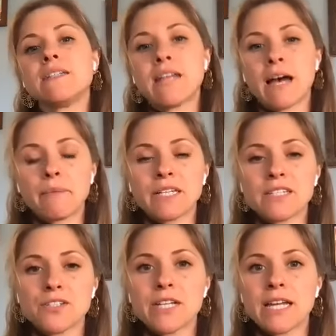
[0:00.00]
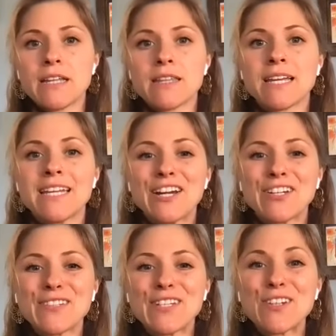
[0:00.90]
not because there's anything
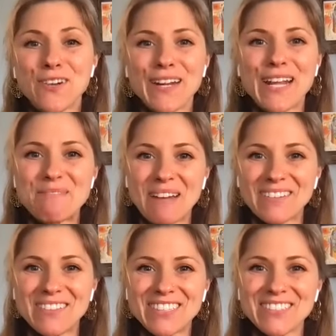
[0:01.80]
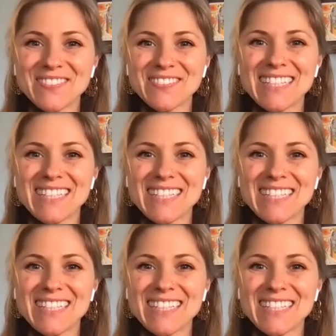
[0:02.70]
inherently dirty about you.